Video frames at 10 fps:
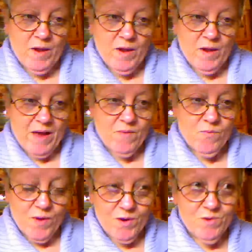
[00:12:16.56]
we will
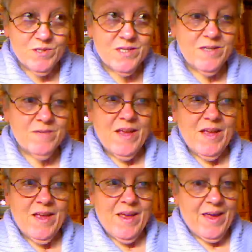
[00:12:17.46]
have rolls,
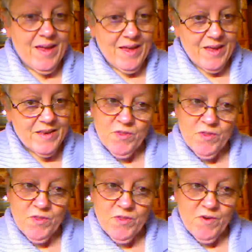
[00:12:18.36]

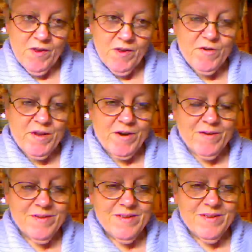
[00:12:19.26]
and along with our other
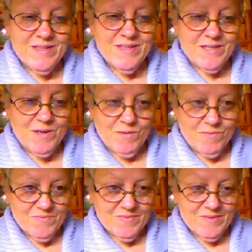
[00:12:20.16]
dinner.
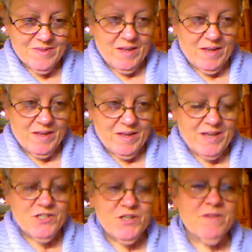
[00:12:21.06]
So God
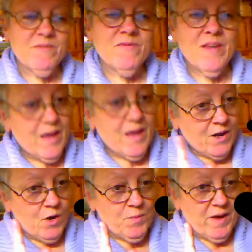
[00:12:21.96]
bless you,
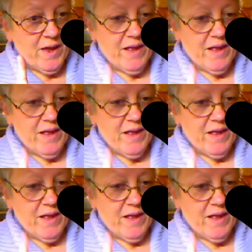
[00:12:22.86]
and hope you